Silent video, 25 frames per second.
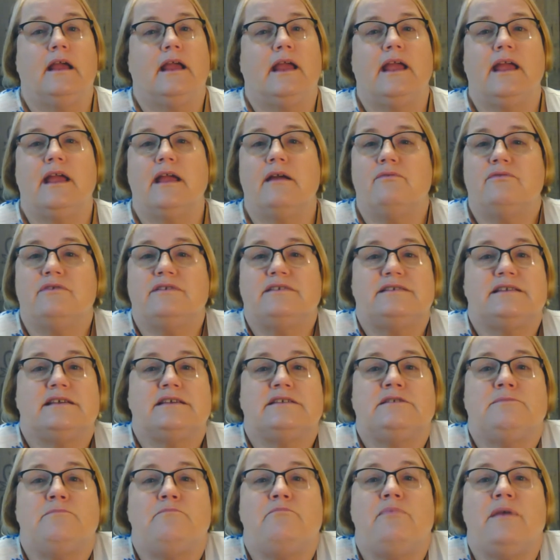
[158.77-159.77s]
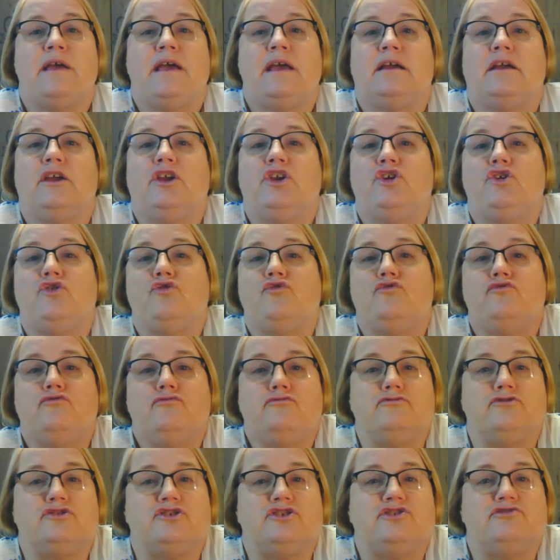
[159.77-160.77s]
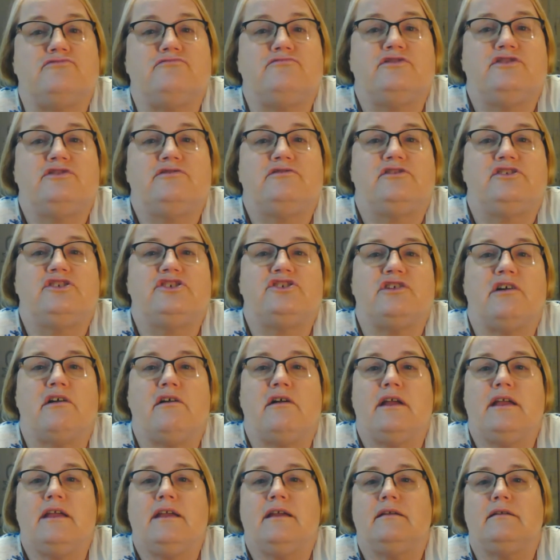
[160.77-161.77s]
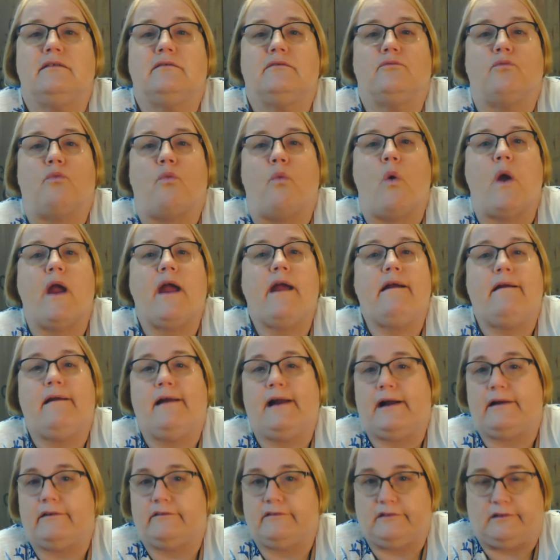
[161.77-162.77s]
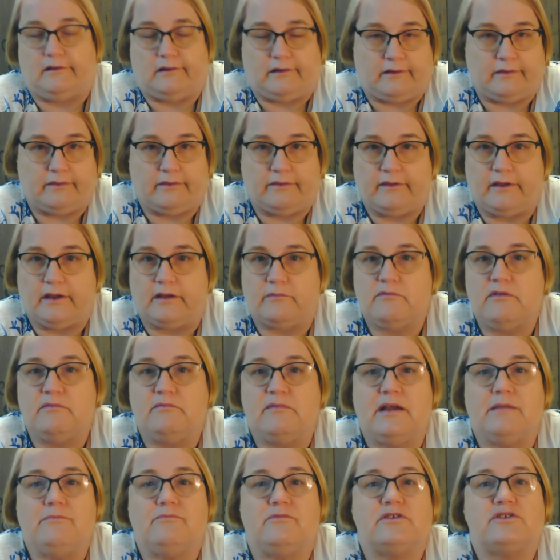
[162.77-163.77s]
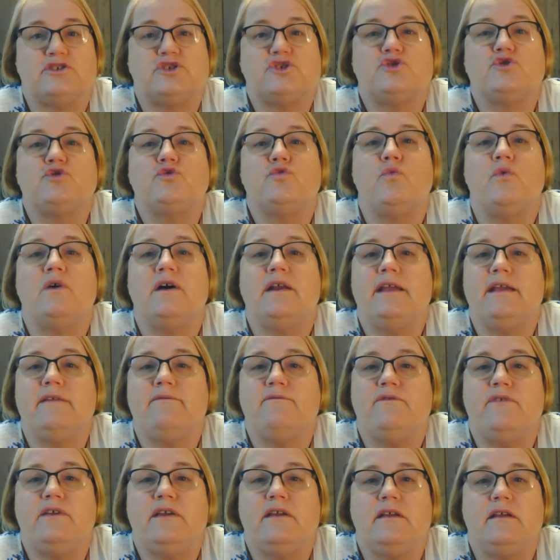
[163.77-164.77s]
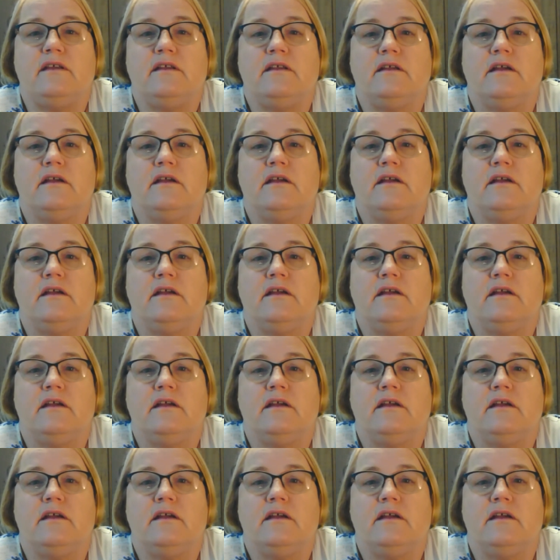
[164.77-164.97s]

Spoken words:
it was this big, huge, giant warehouse-looking thing. Remember, it's 20 feet.